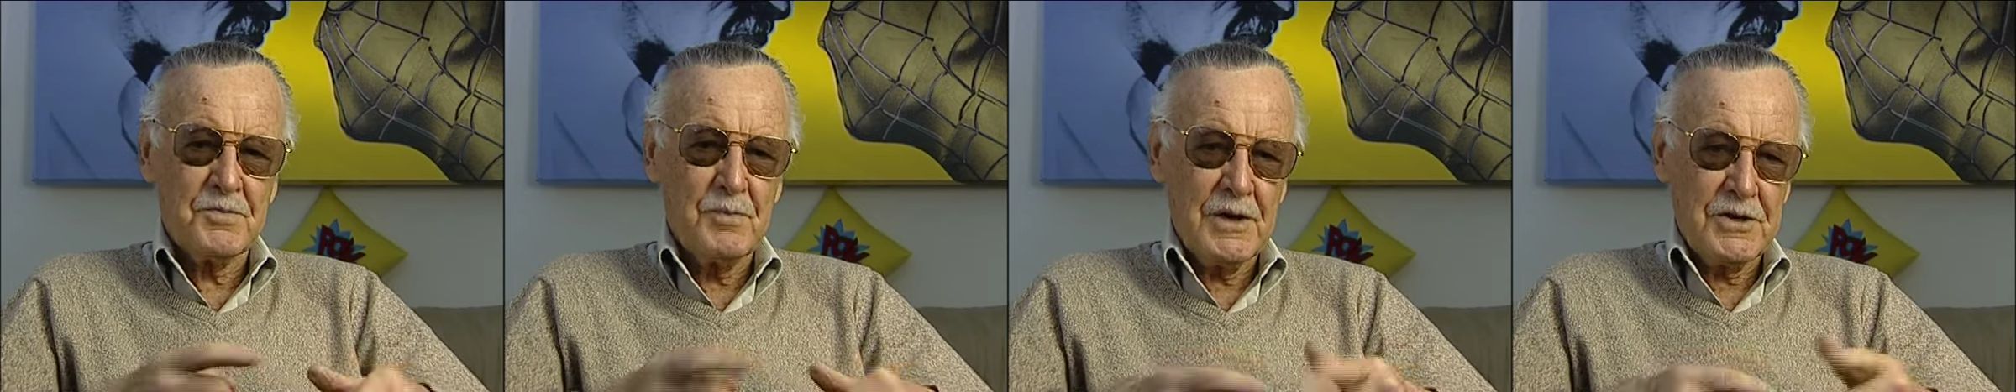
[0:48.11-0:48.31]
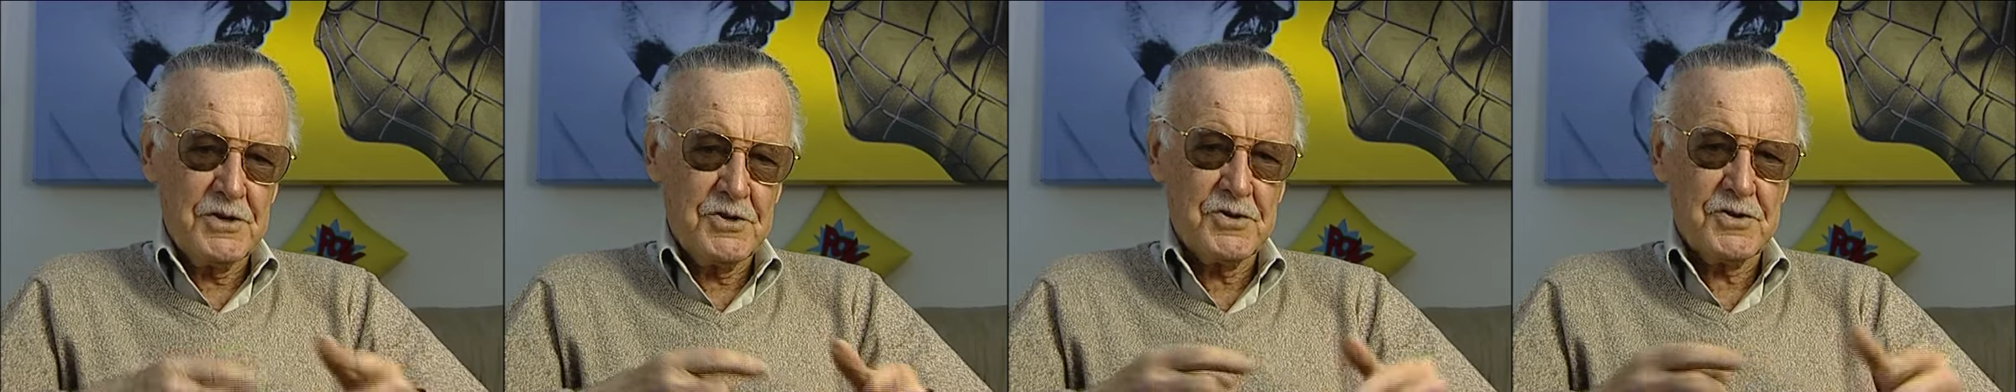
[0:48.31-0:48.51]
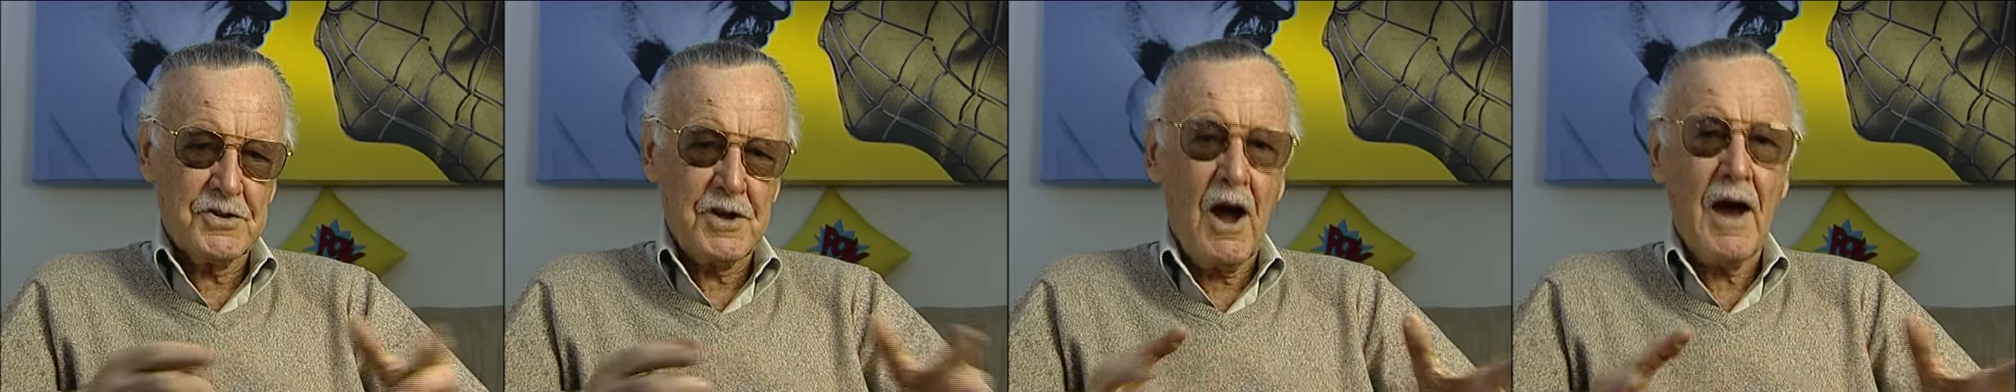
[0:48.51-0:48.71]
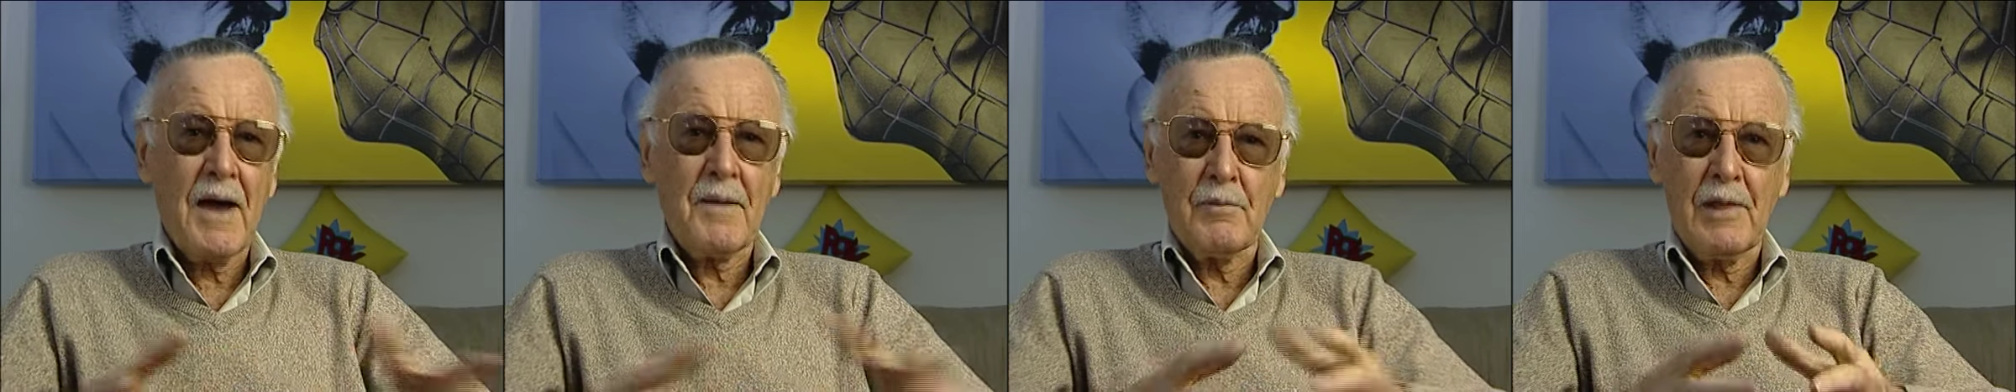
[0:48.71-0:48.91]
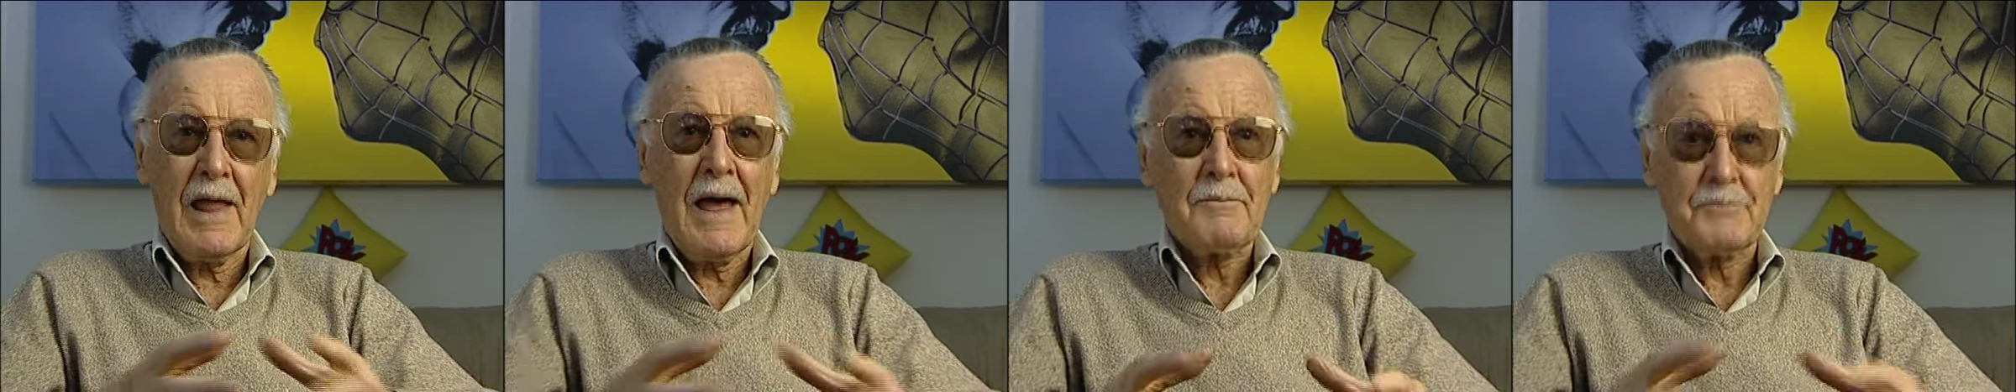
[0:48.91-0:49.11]
much
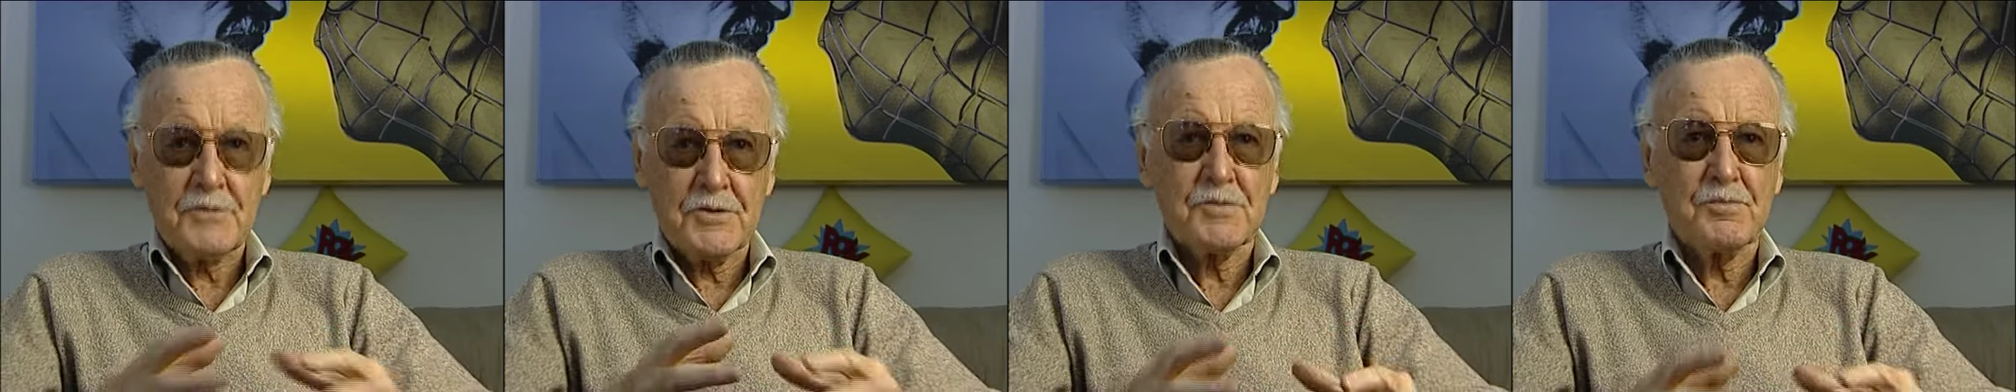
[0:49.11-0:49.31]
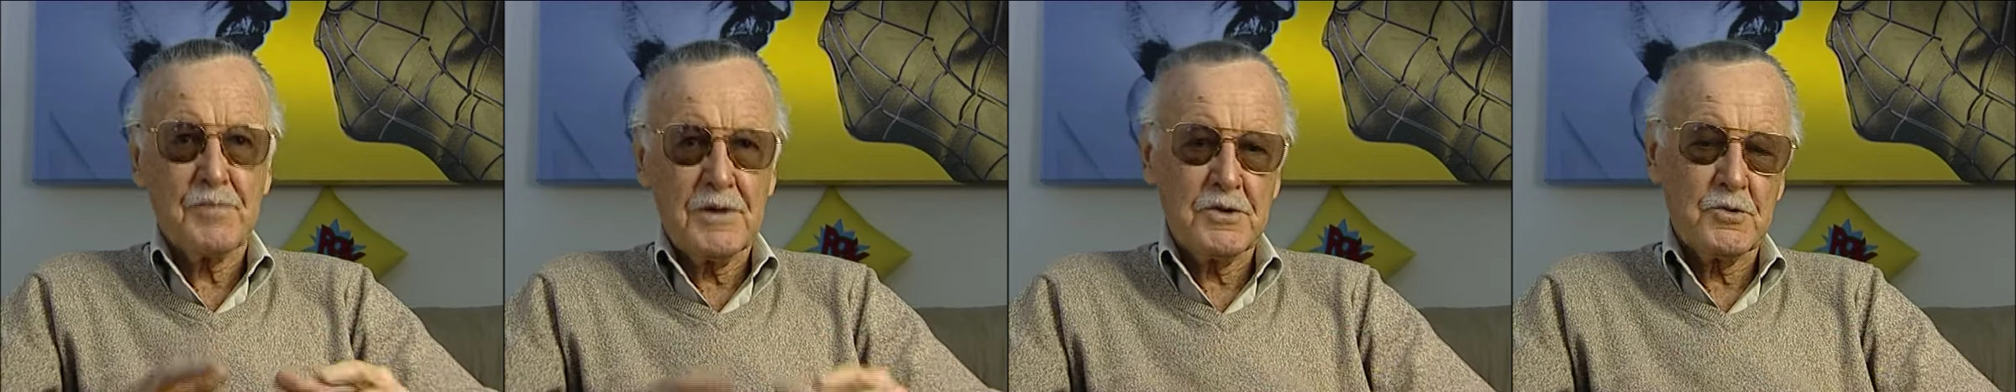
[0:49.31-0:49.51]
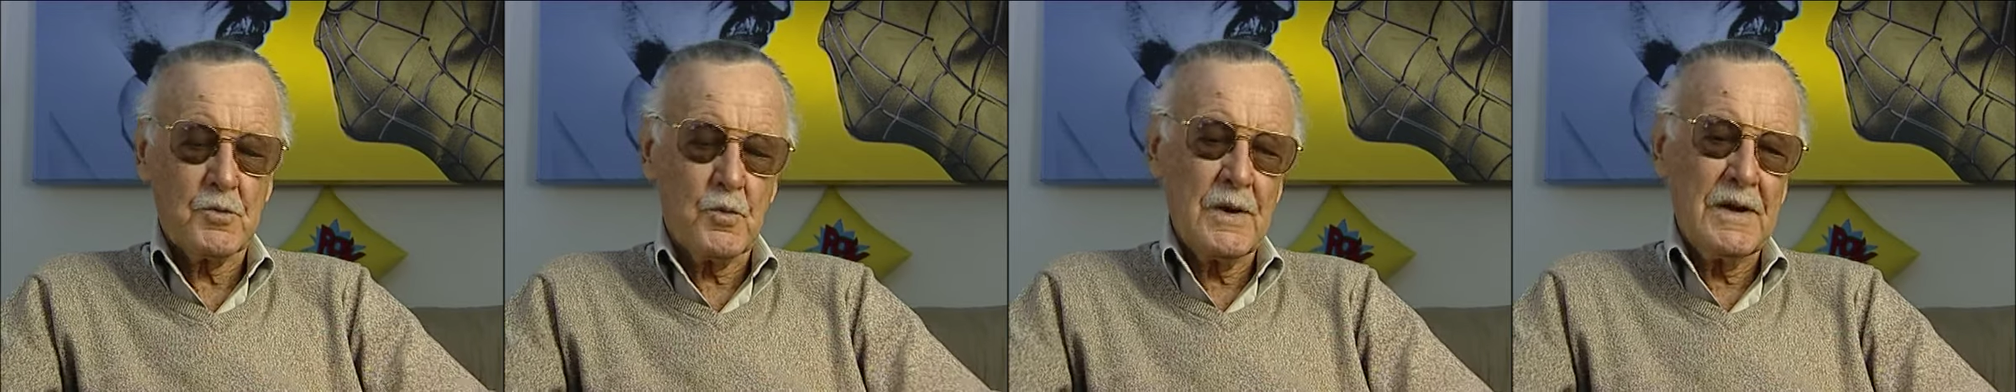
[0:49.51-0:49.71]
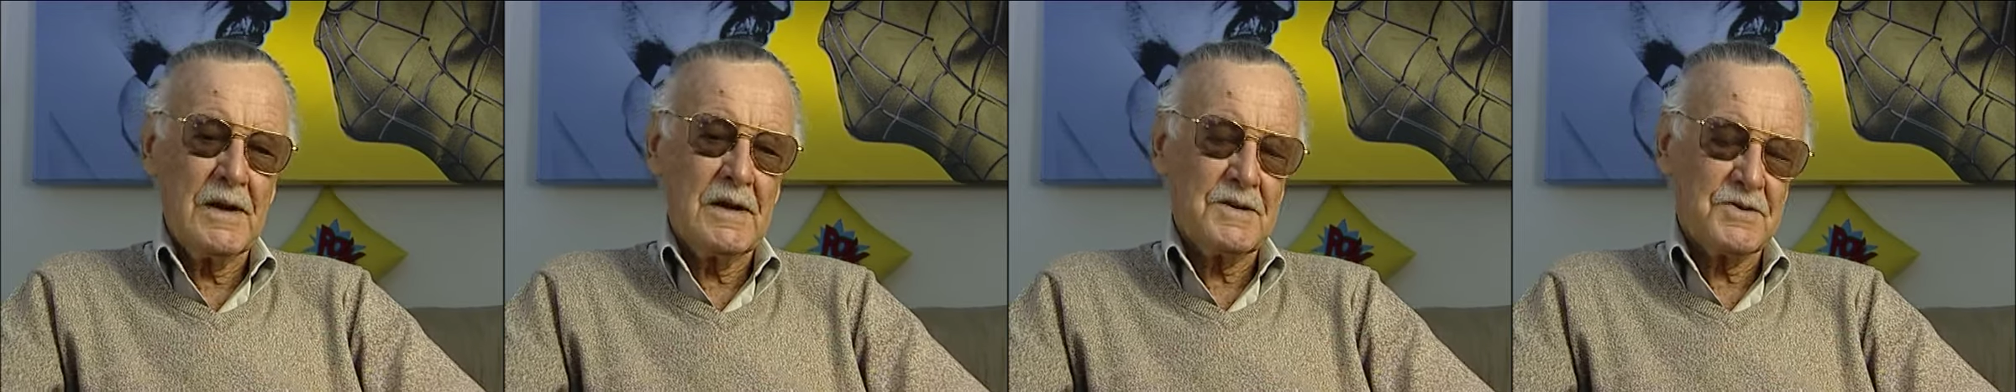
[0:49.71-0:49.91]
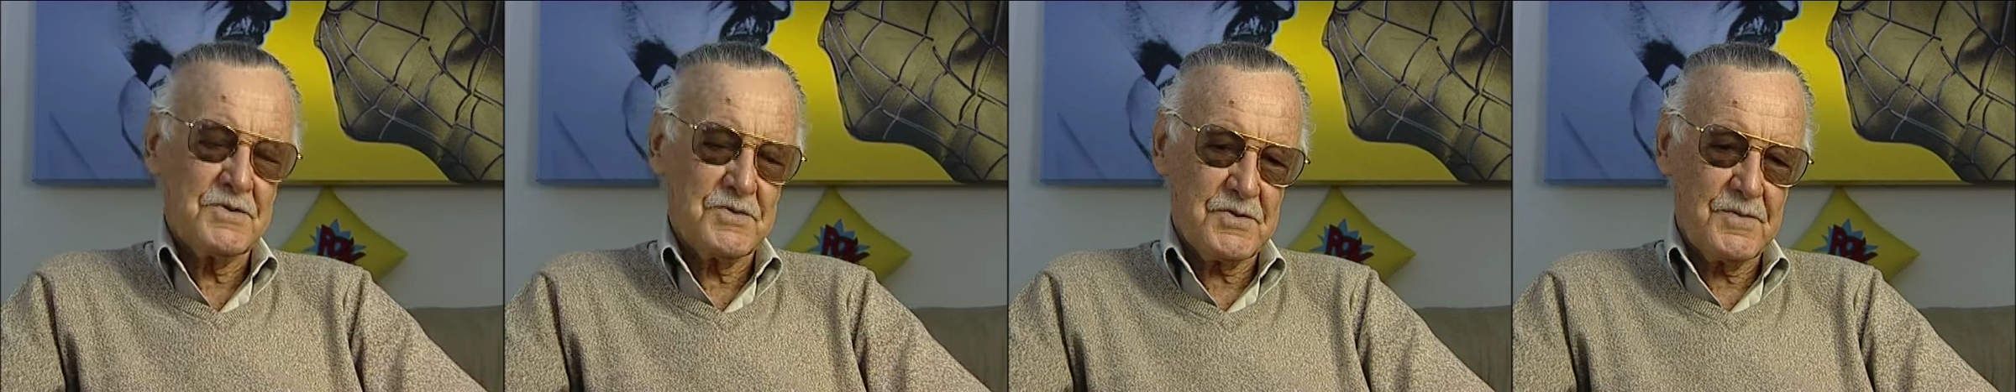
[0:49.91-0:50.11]
time lapse between
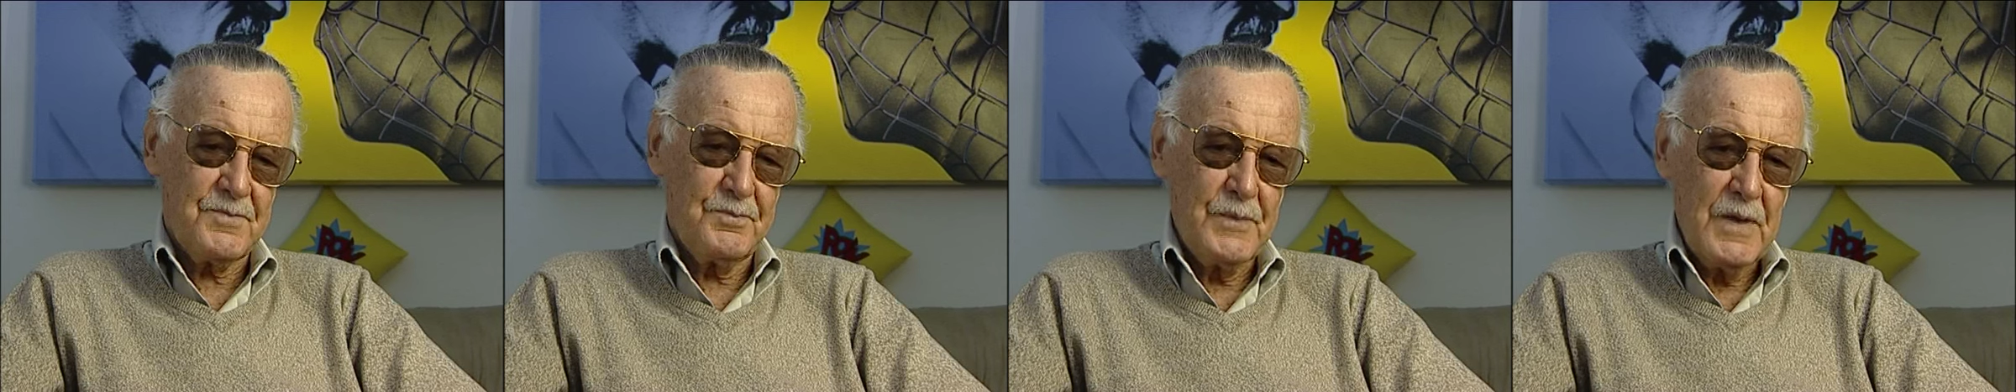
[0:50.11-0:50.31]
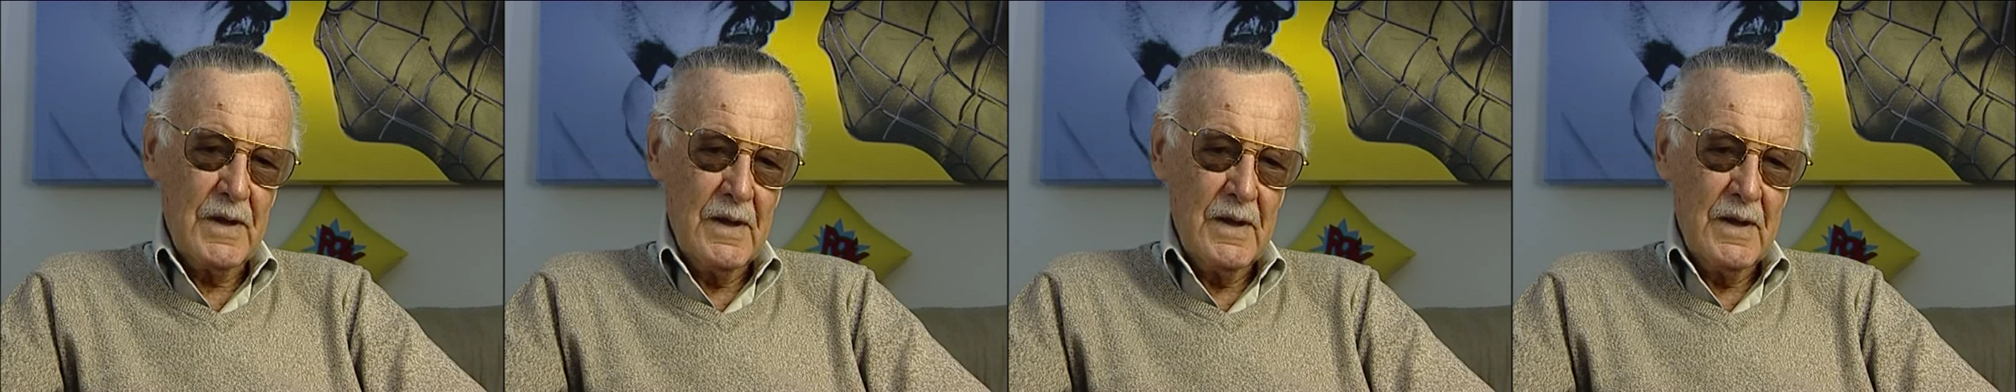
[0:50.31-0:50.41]
us.